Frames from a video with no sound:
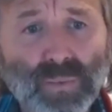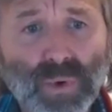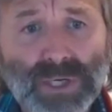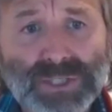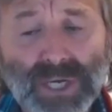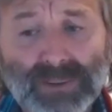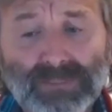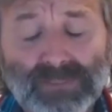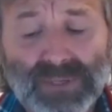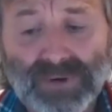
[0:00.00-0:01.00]
whilst I
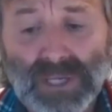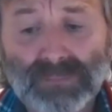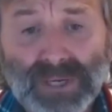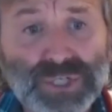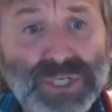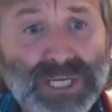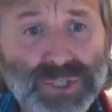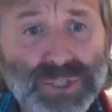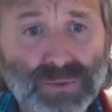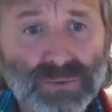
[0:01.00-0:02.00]
developed my
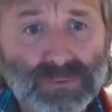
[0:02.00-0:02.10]
educational